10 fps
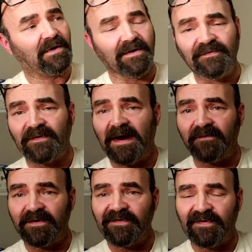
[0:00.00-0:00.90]

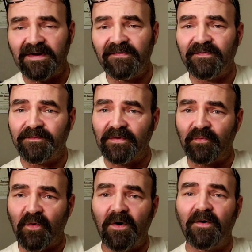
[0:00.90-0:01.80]
Polystyrene sheets,
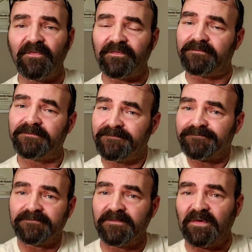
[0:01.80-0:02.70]
build walls, and,
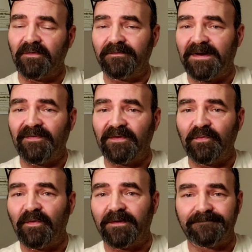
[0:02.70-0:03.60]
you know, anything
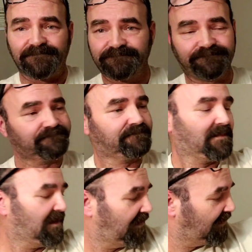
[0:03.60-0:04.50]
you want.
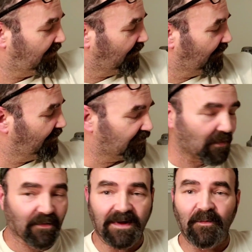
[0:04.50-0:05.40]

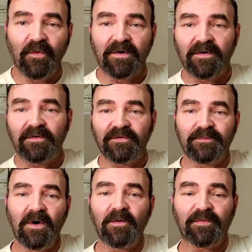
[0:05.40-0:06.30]
So, when I'm working on the
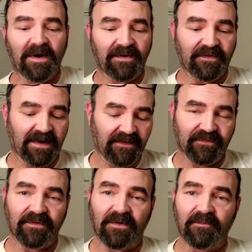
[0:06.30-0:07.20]
small
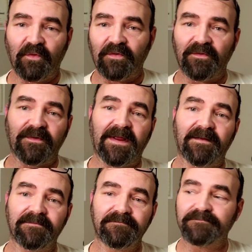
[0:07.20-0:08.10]
projects, you know, I'm working on
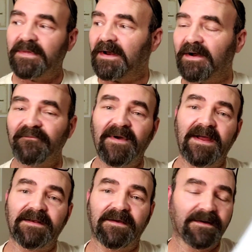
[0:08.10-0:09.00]
that Bel Air
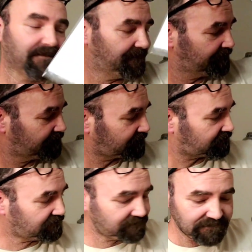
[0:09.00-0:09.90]
Viaduct,
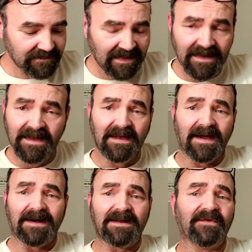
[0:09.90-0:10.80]

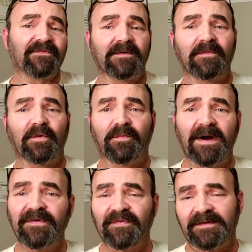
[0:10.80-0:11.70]
I needed some little
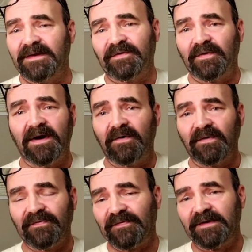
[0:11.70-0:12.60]
bracing that you're not
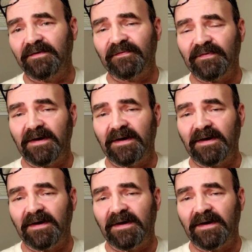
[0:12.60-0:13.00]
going to see or it's